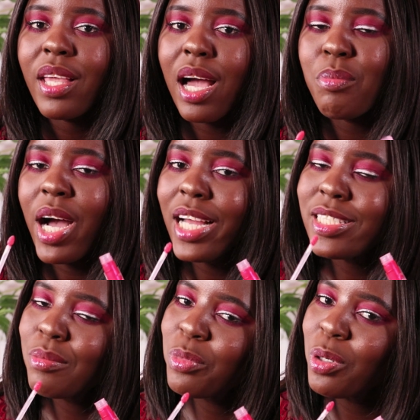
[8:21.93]
I'm
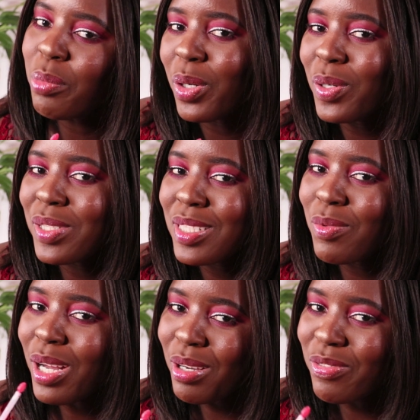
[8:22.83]
adding more because
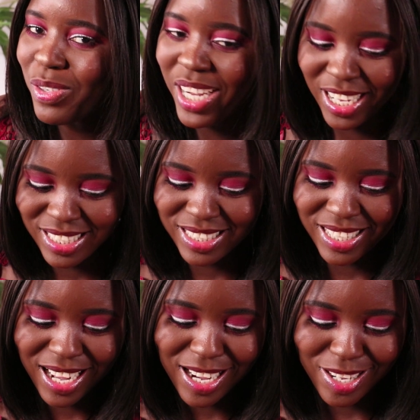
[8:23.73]
one of you guys
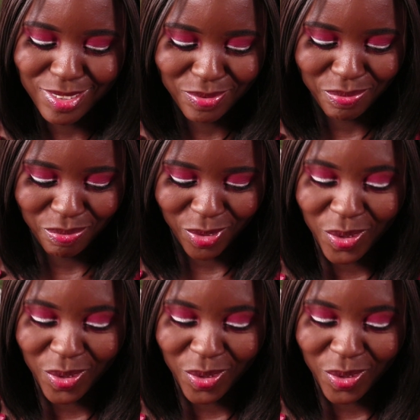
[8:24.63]
um,